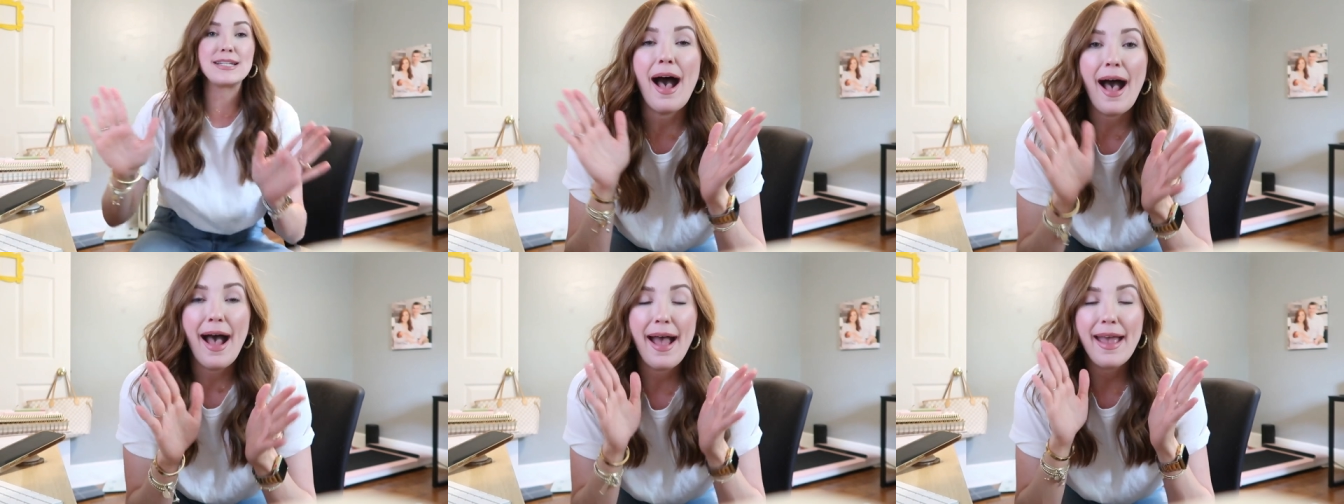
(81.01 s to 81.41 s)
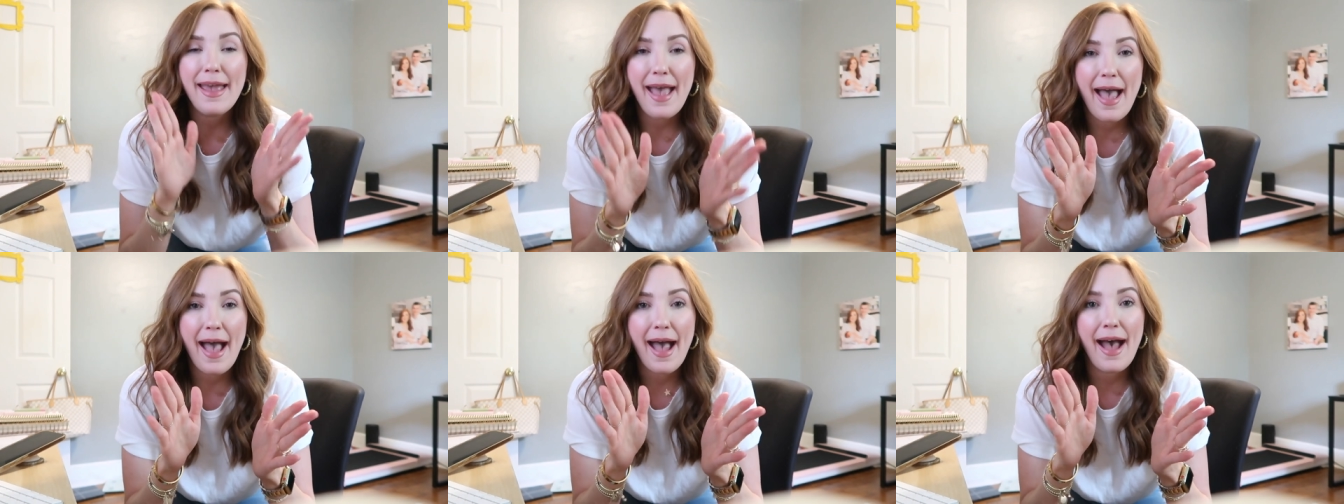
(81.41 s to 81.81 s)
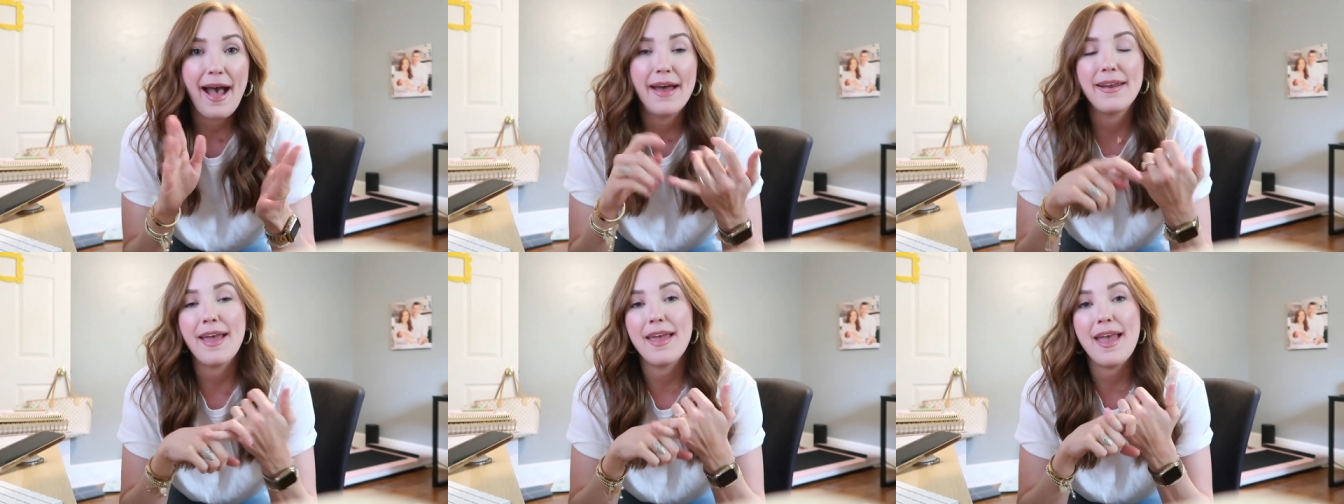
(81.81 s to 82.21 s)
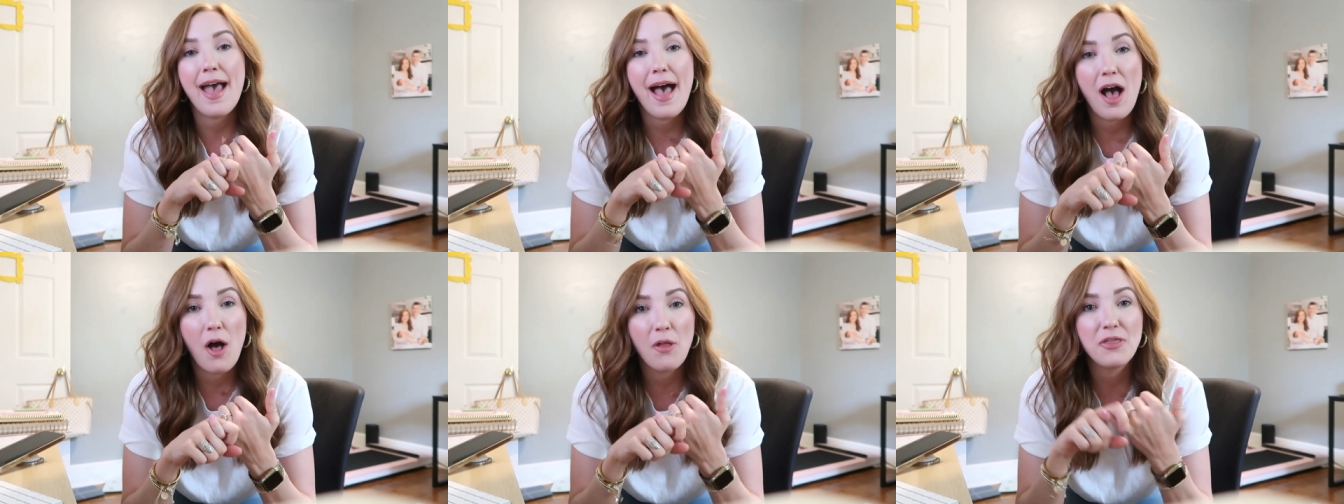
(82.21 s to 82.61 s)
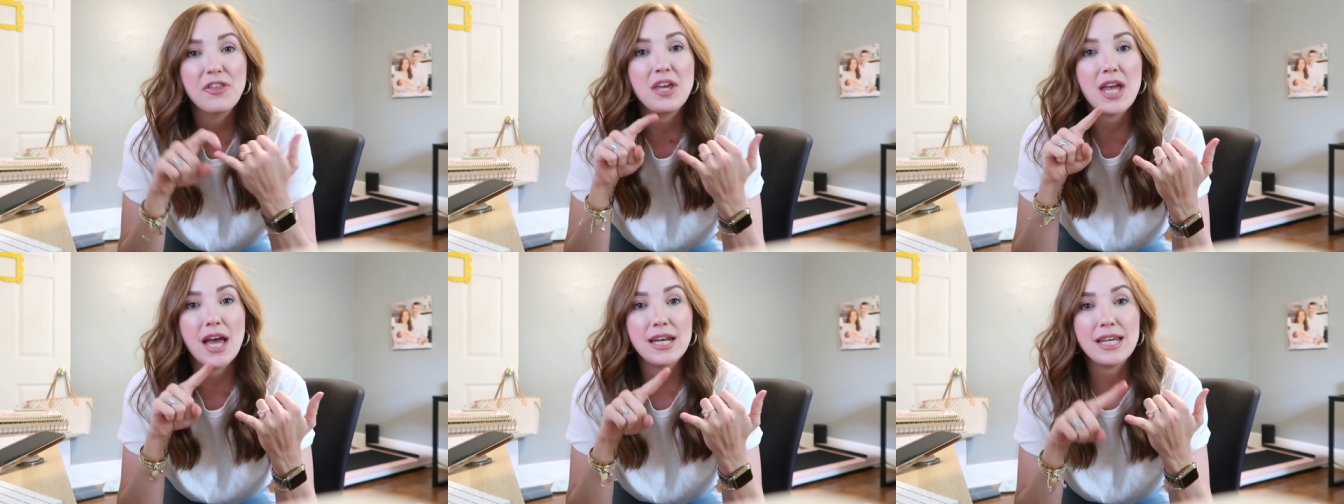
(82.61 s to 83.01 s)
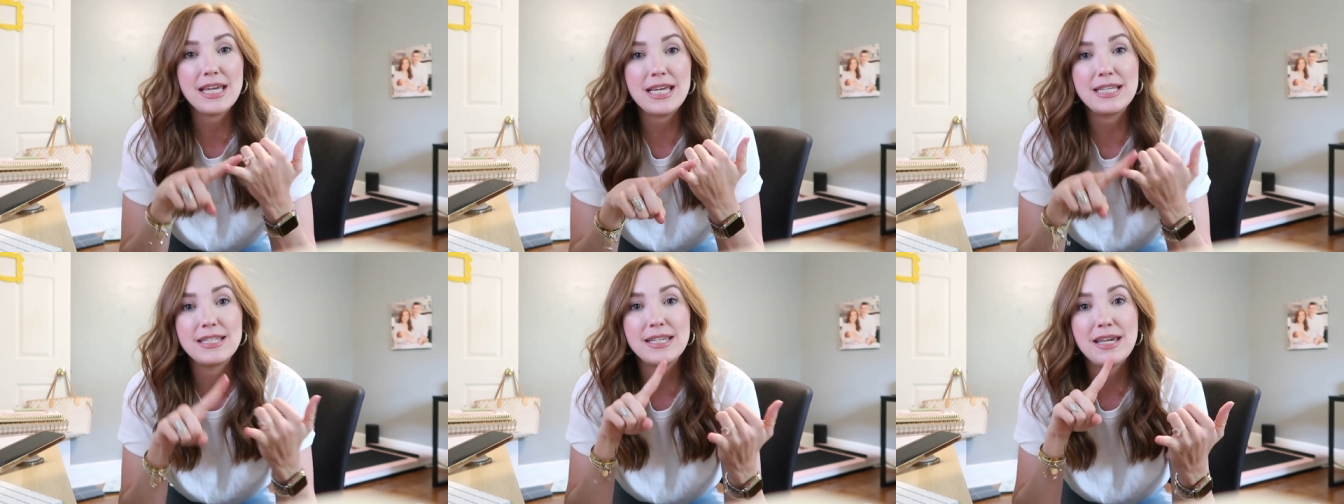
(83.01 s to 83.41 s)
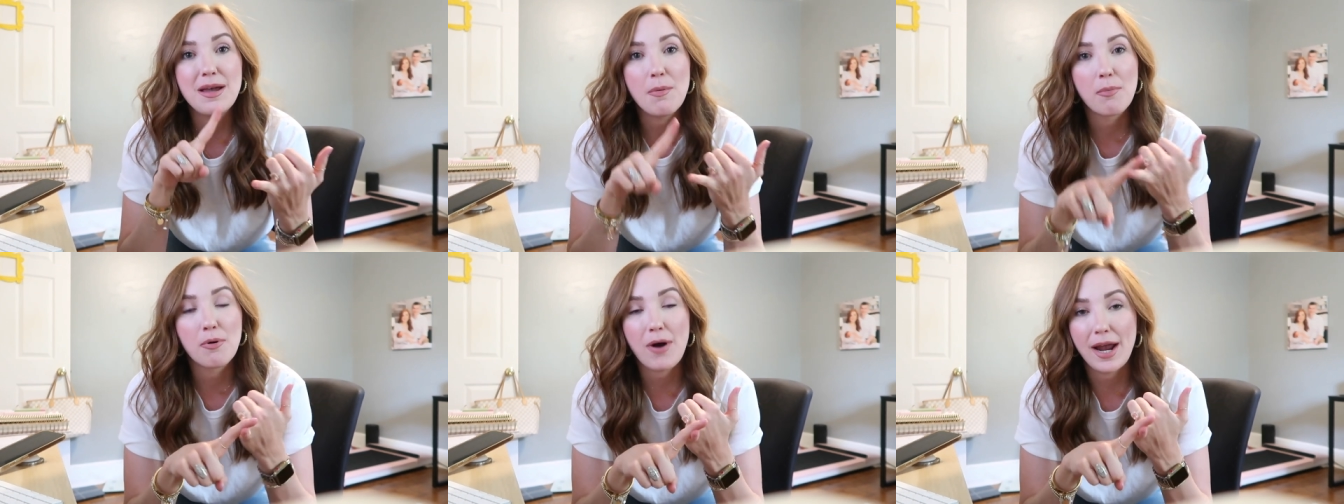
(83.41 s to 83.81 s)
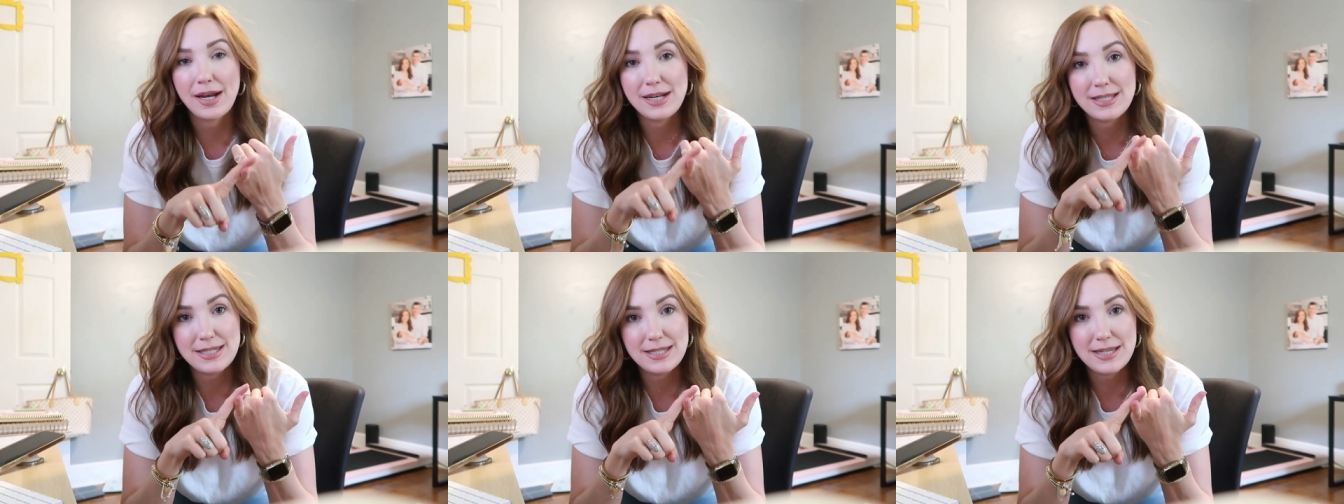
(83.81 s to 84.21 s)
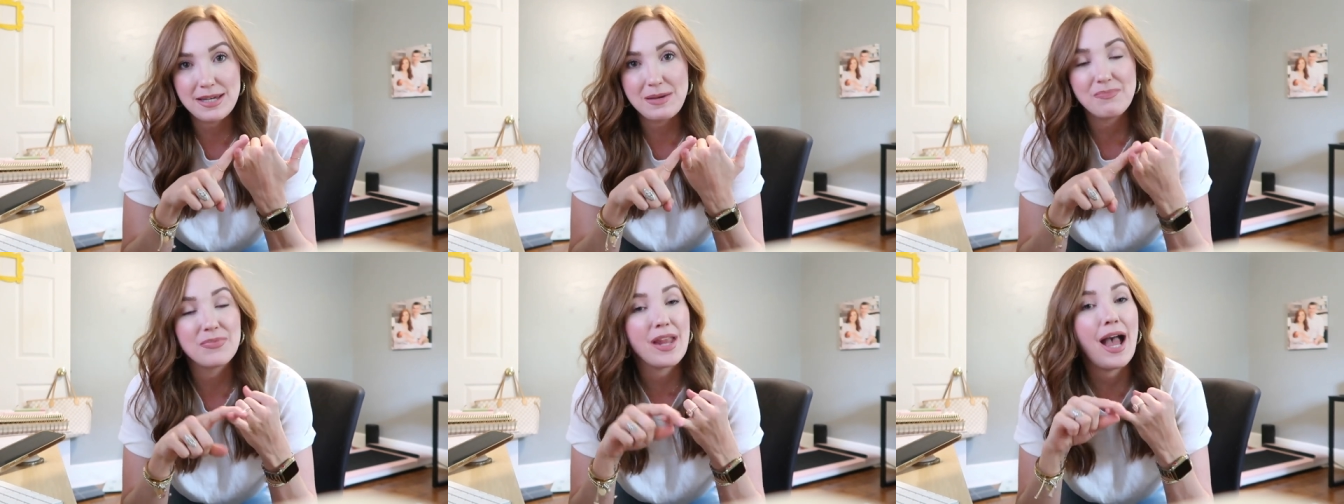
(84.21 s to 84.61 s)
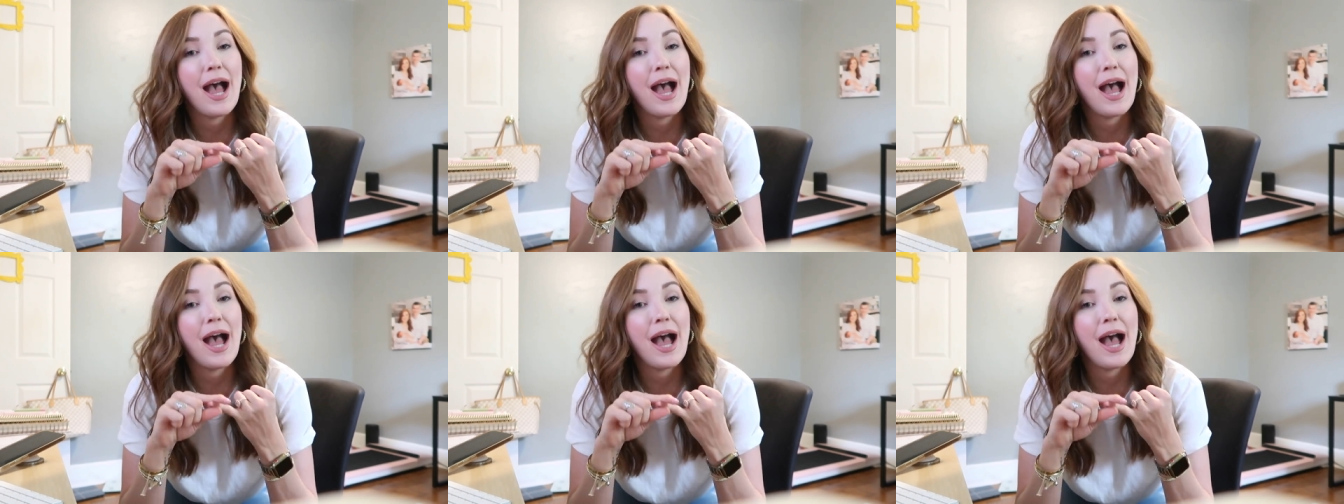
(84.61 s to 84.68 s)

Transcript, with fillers: I had a healthy and easy pregnancy.